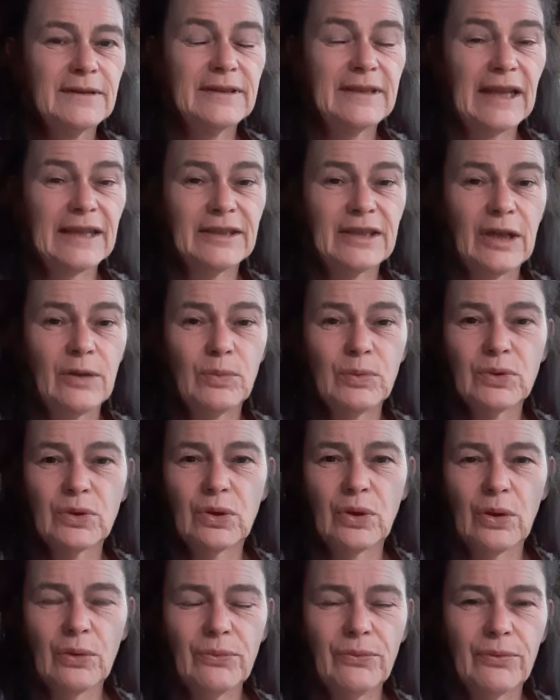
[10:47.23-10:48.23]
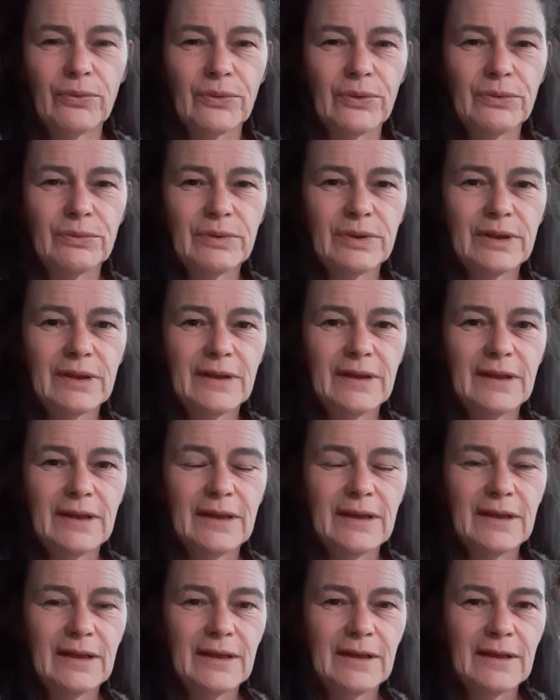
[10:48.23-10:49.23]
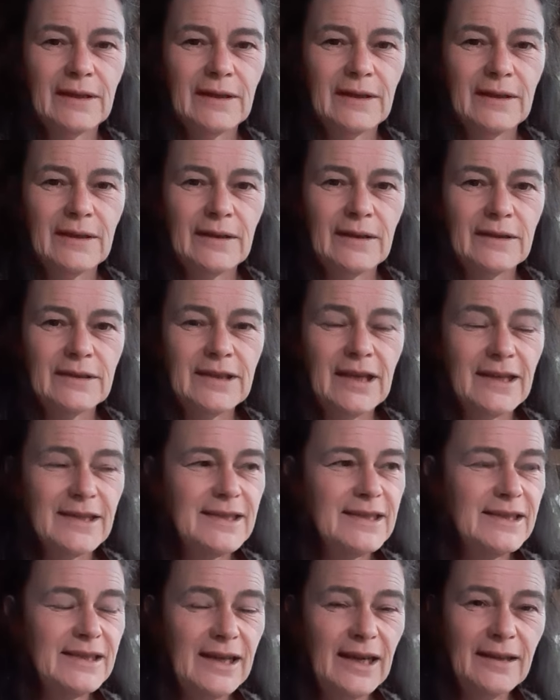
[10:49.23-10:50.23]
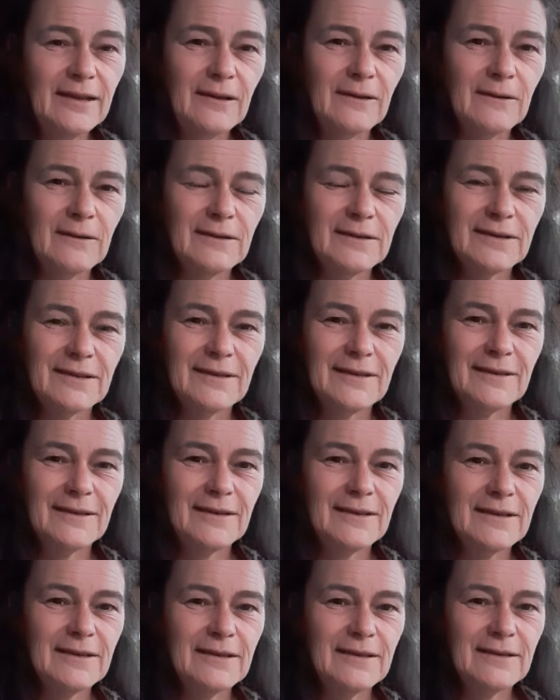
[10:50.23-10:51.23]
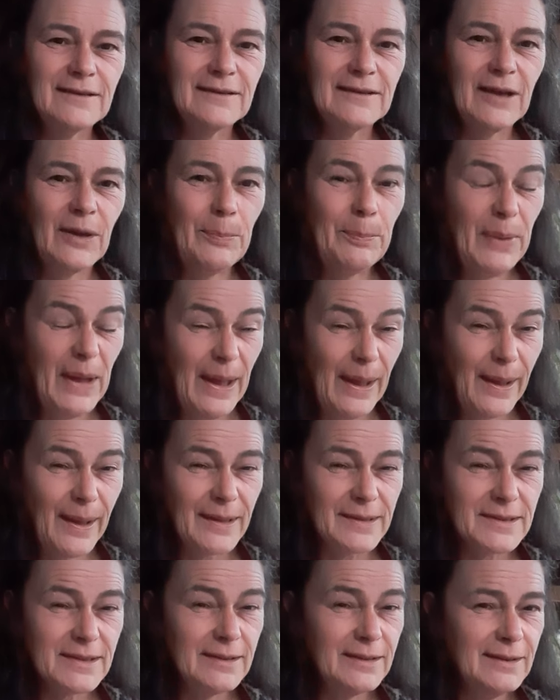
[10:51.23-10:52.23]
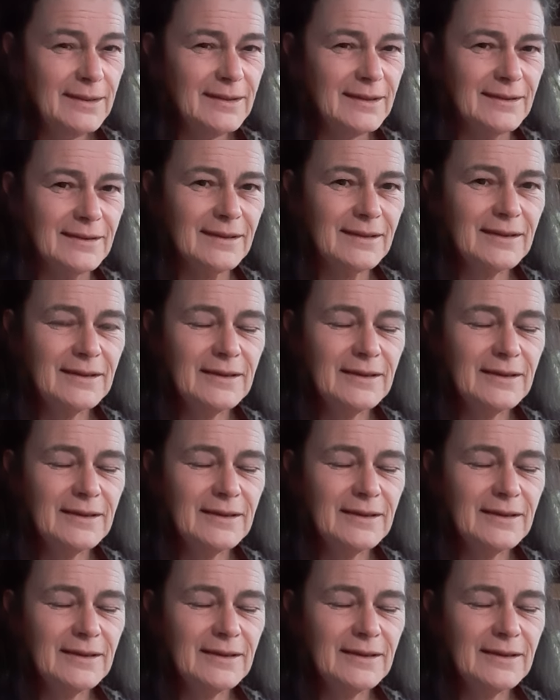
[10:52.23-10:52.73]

that they would go through to settle, to pass on.